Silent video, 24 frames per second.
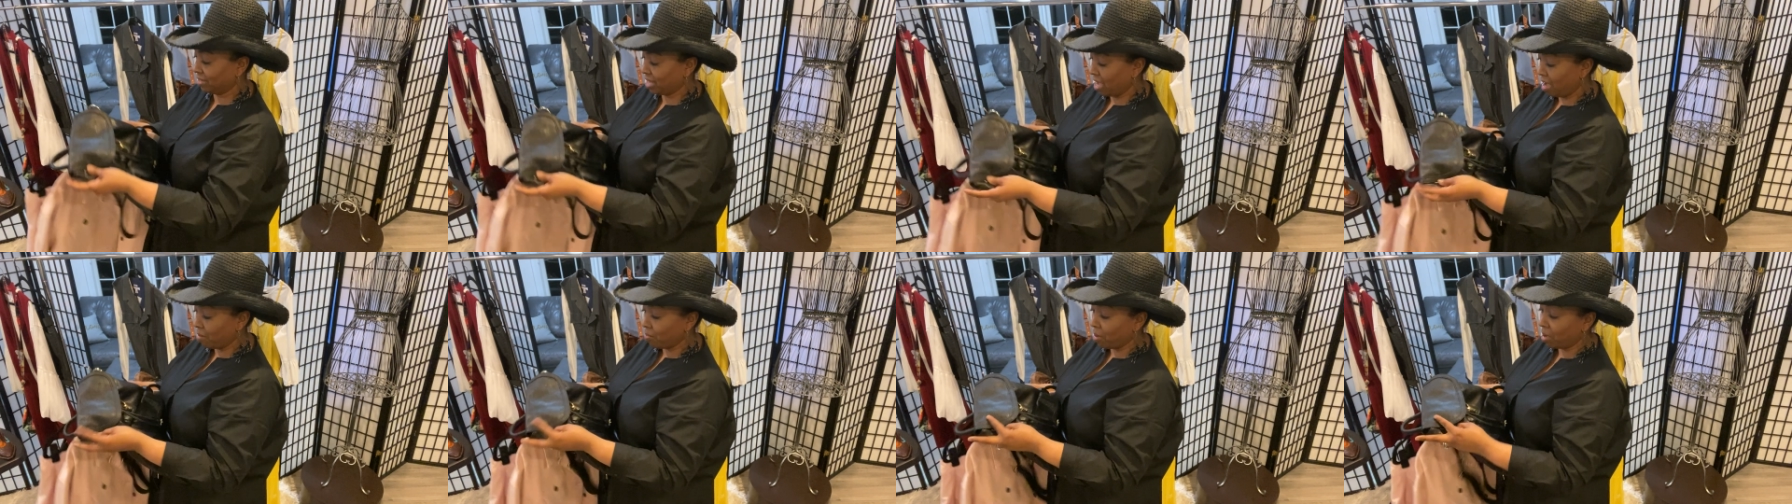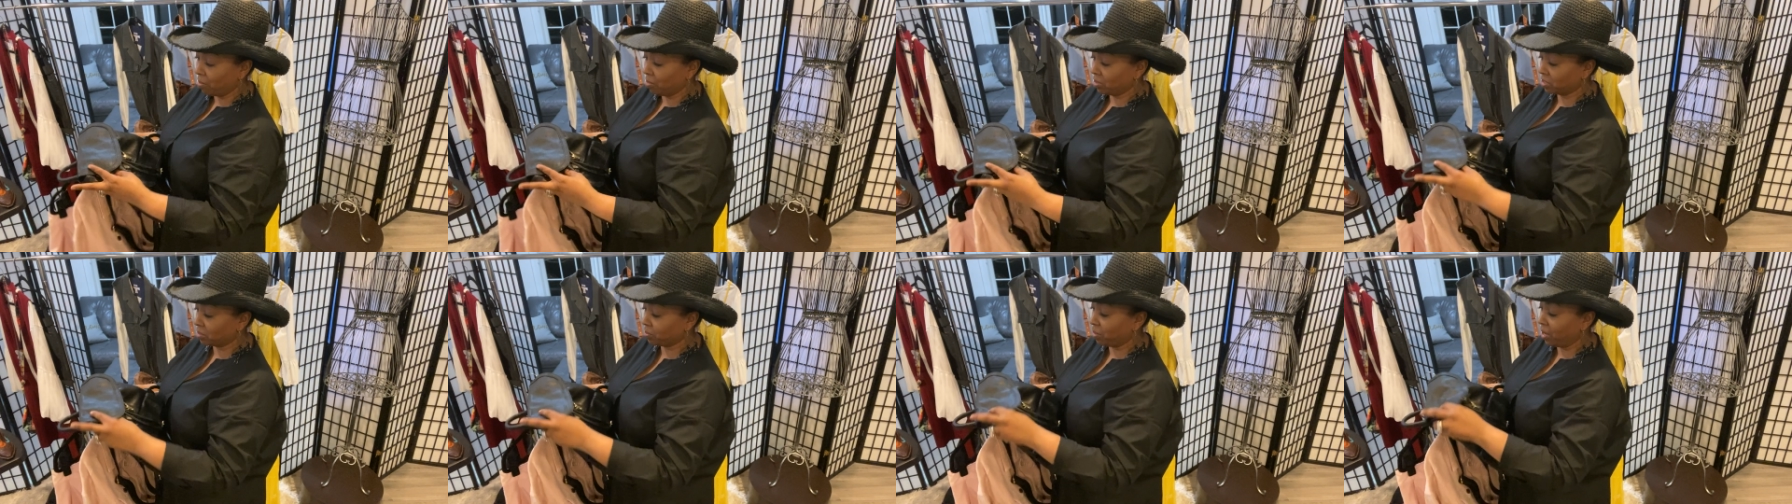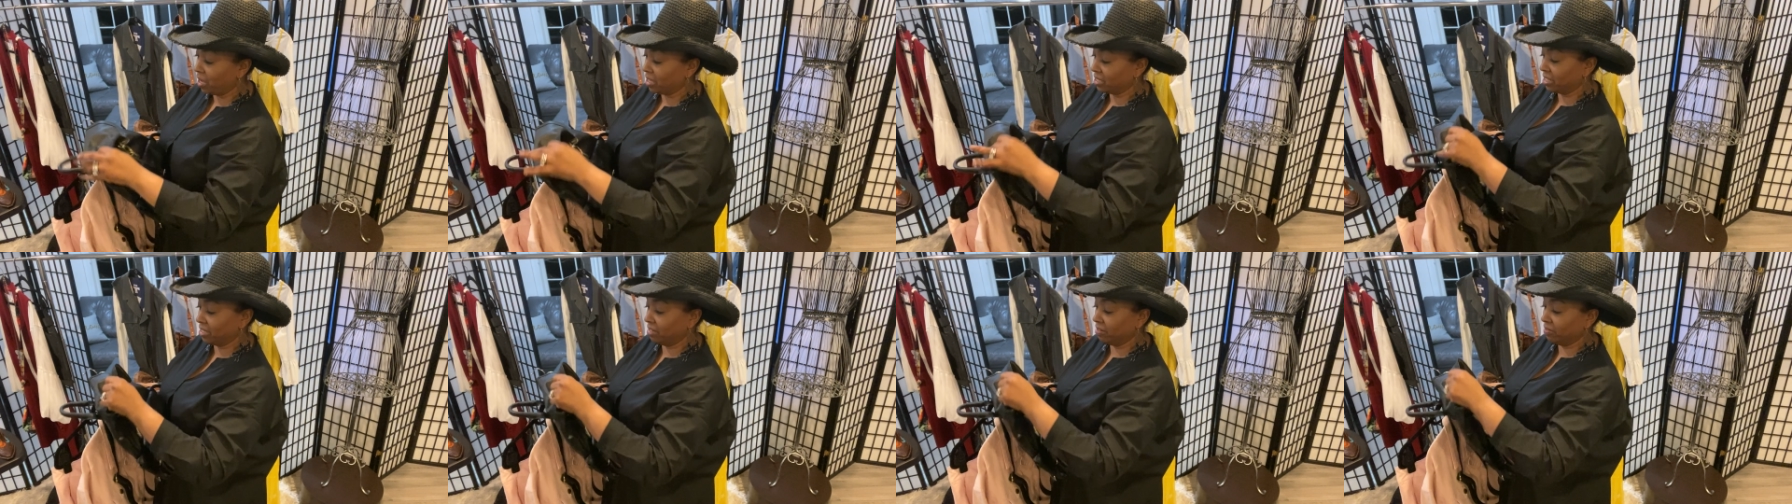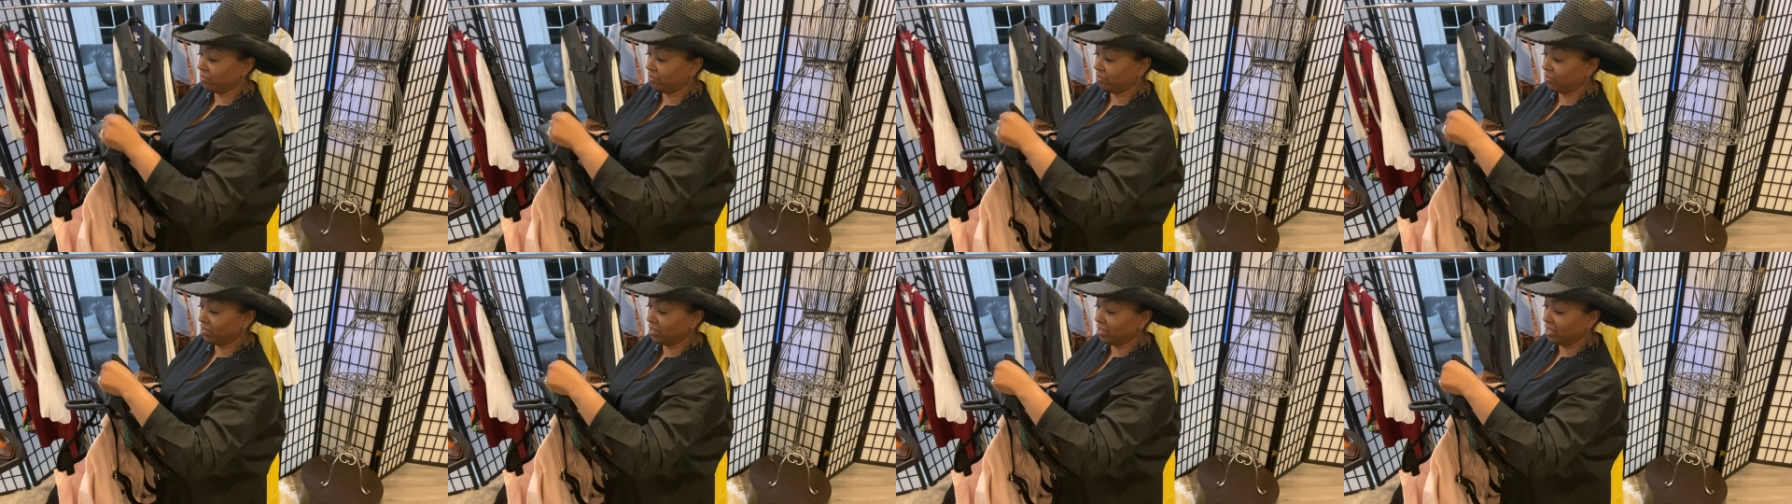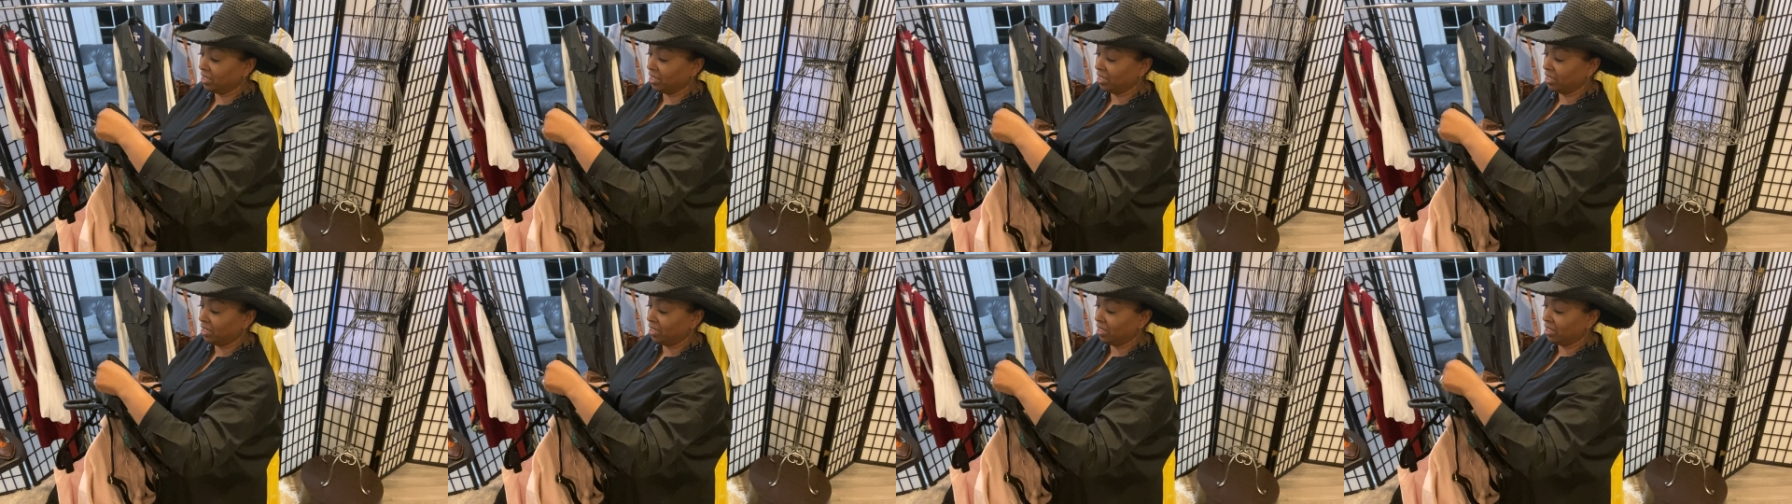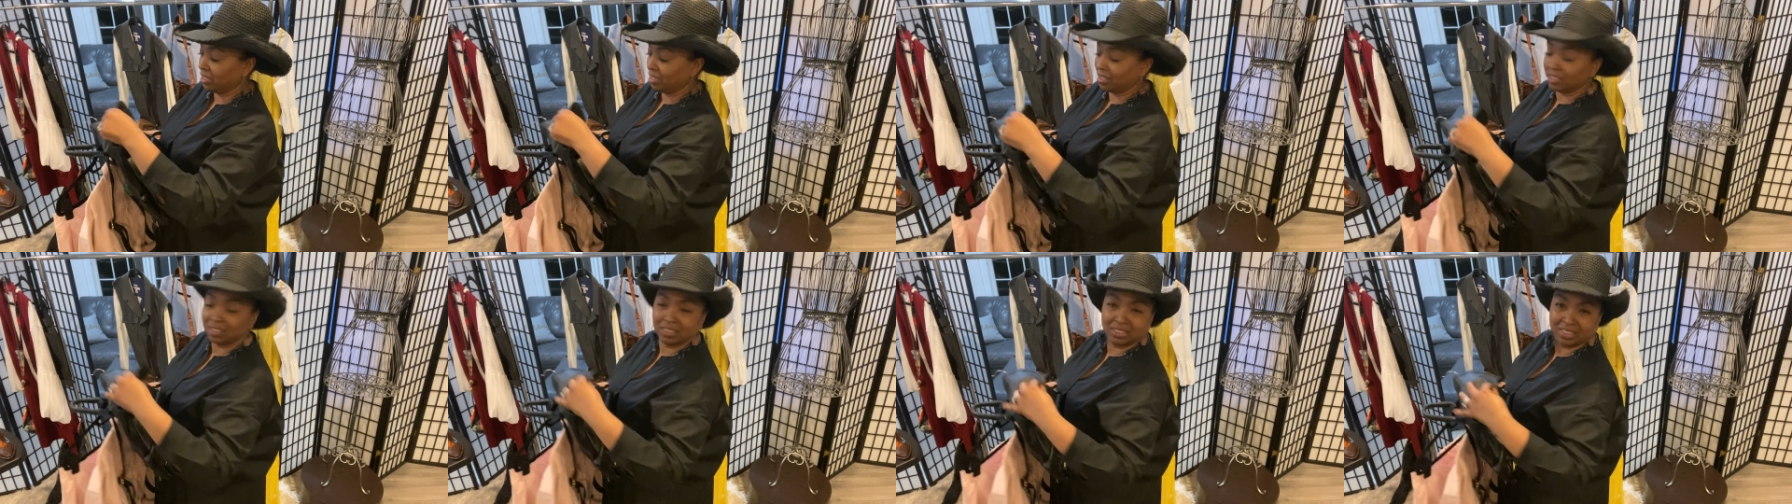I'm almost positive.
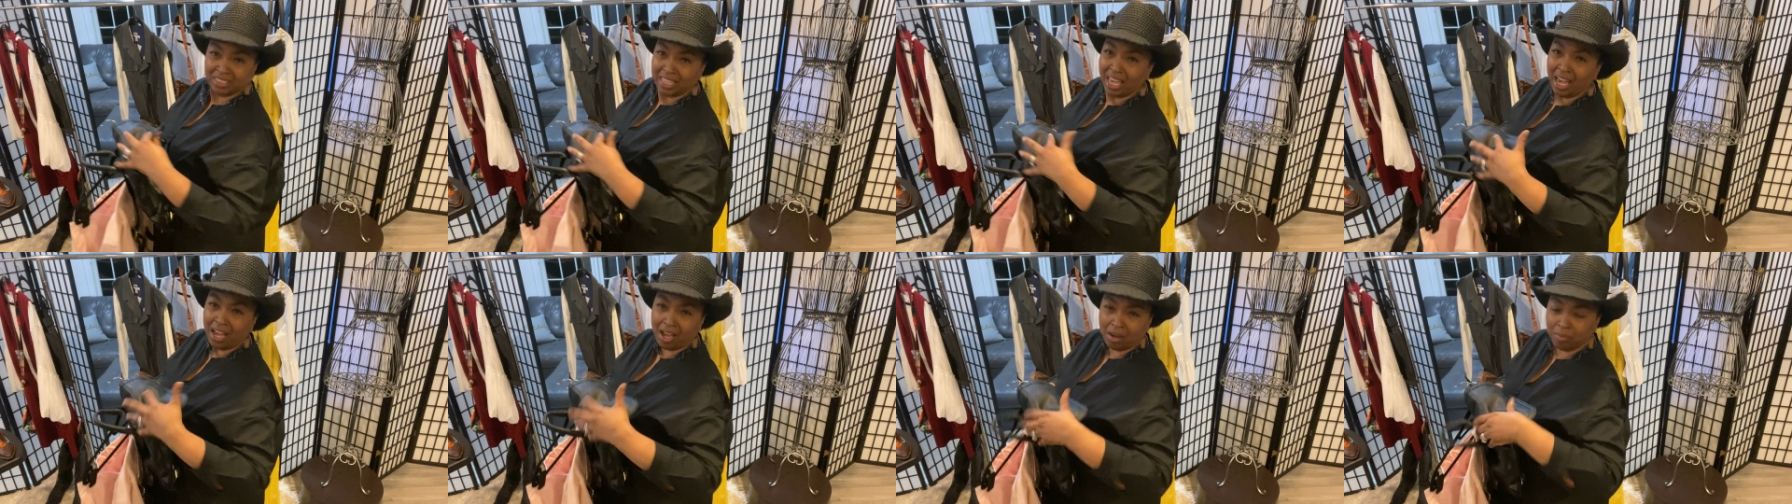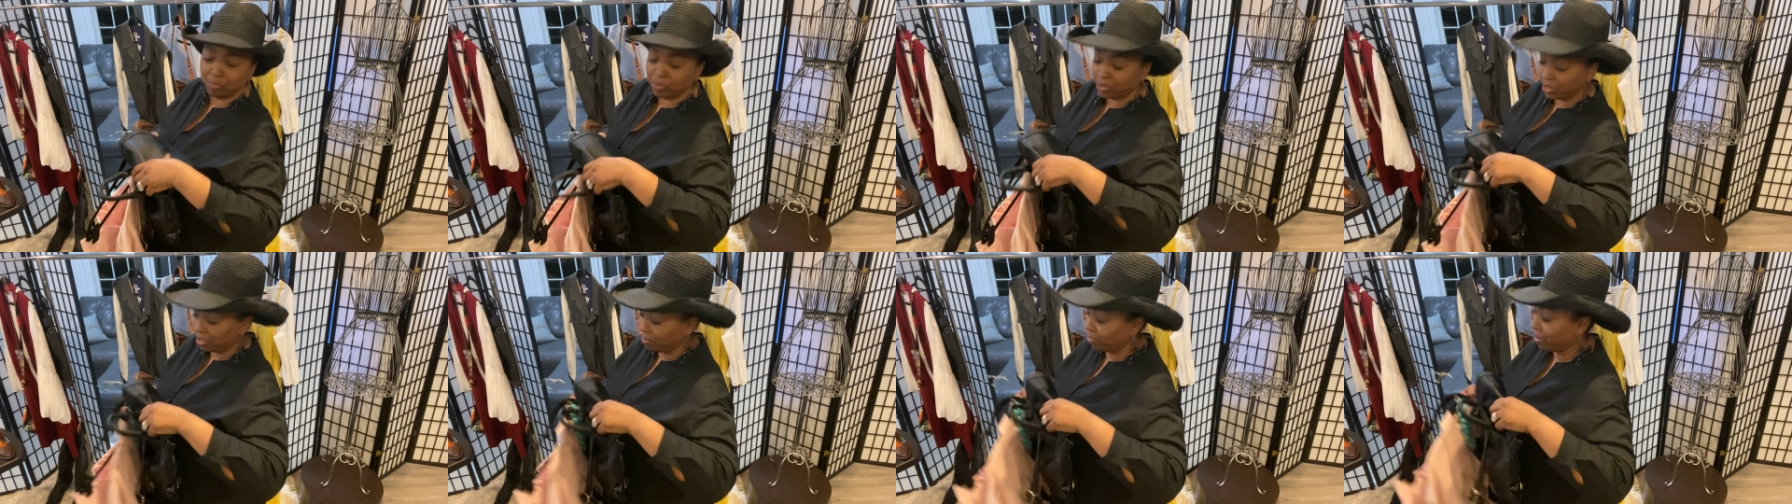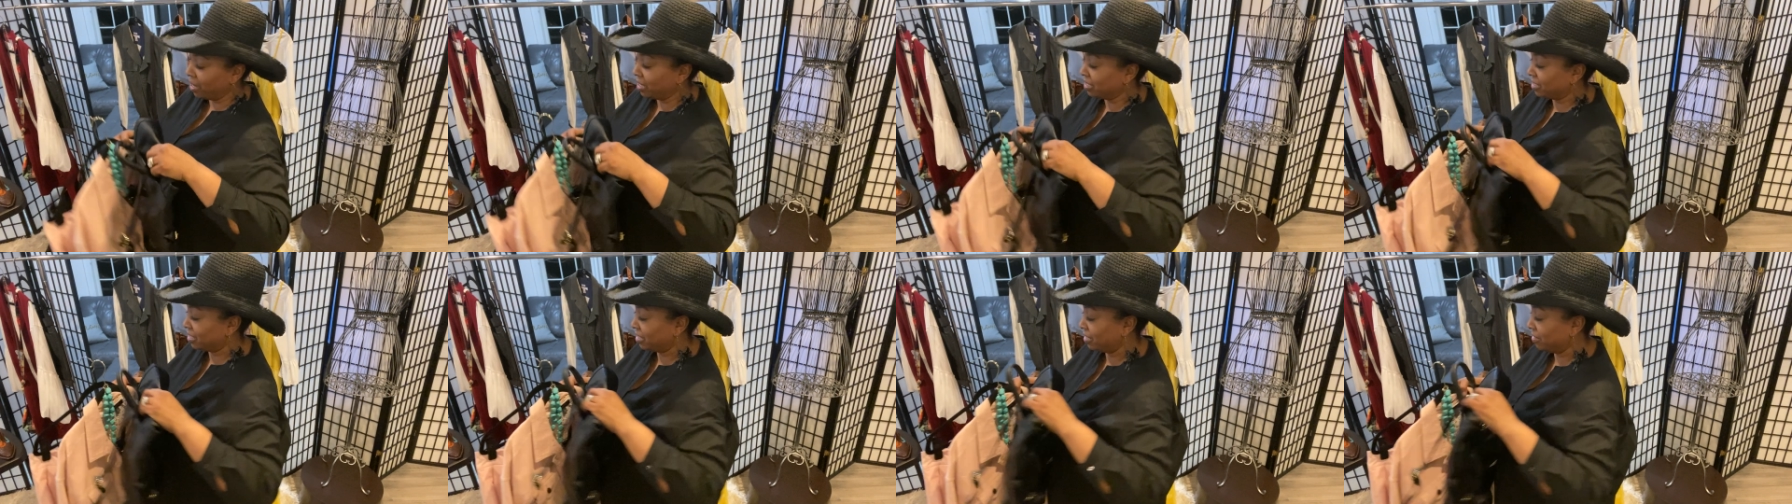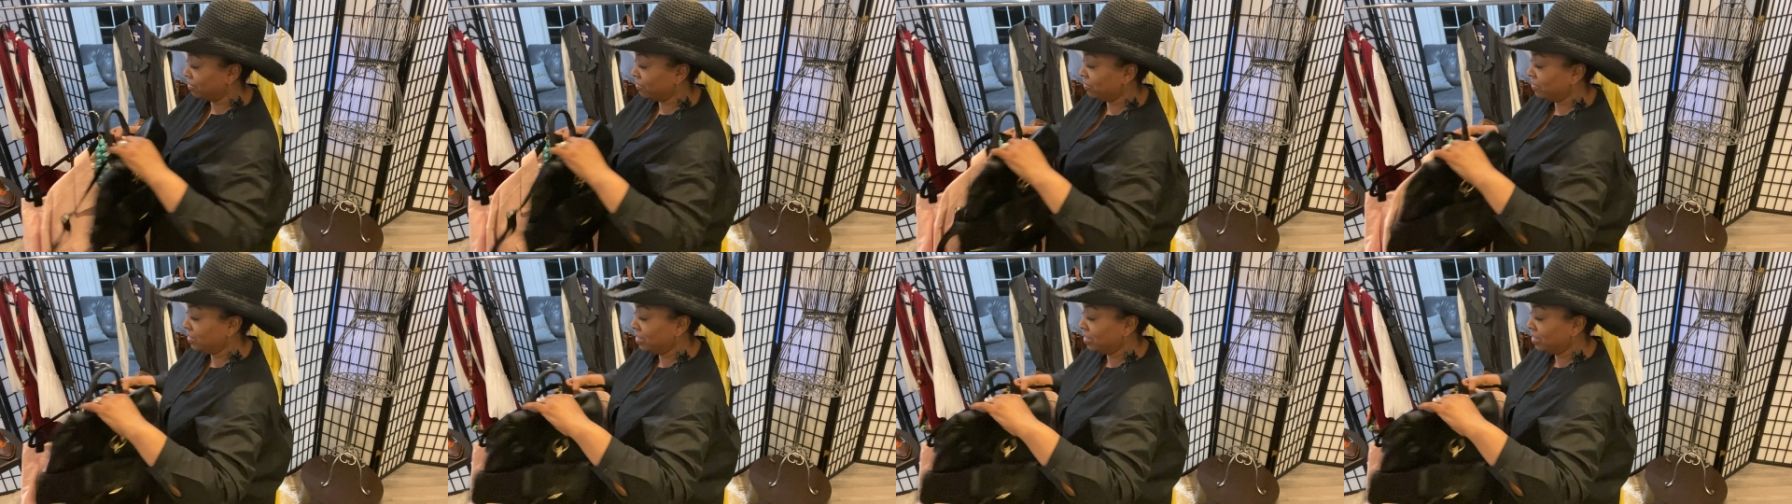Yeah, I'm pretty positive.